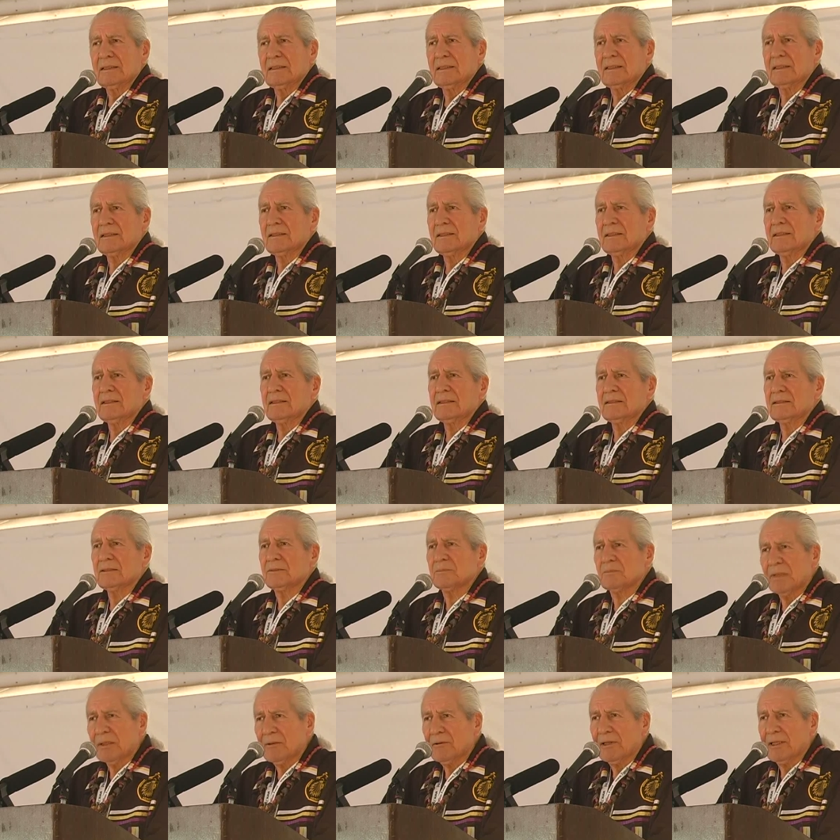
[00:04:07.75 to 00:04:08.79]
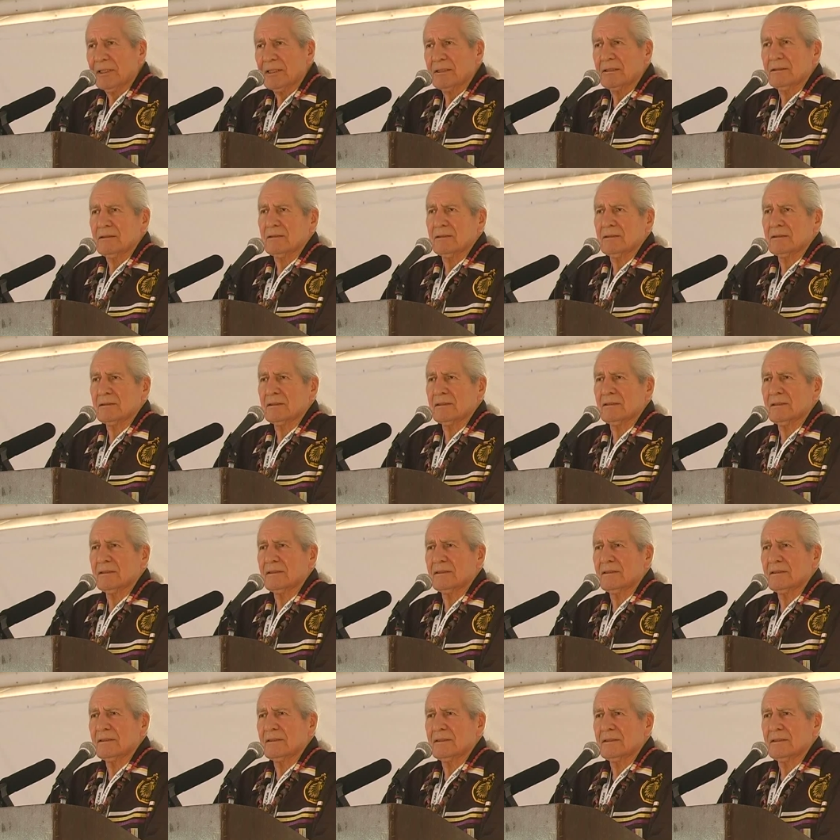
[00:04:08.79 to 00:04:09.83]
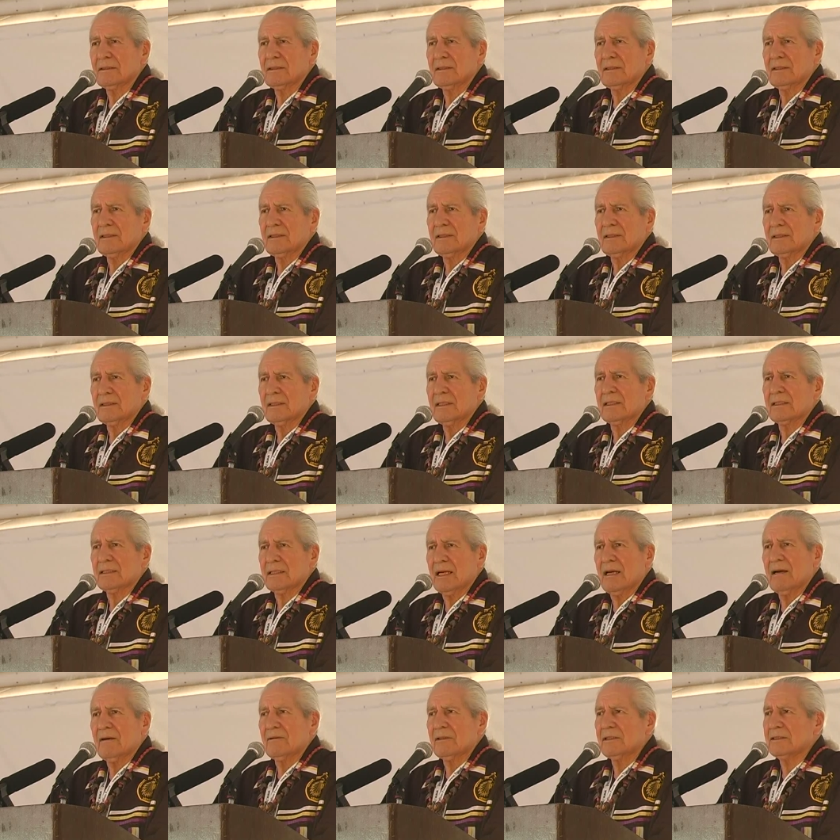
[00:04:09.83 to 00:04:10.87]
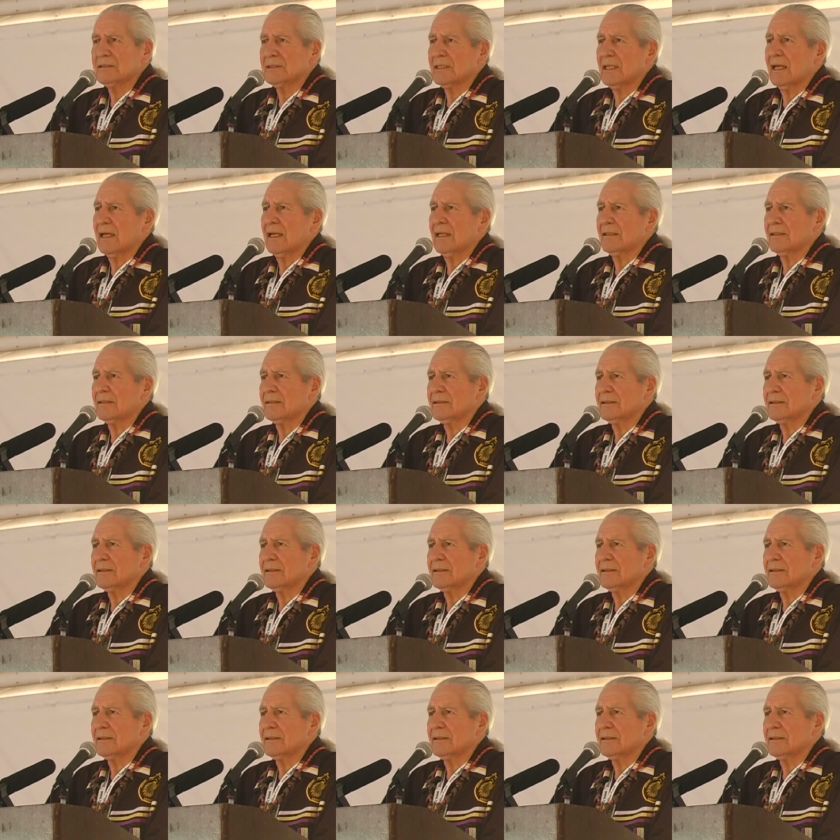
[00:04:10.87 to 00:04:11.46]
and the spirit that carries that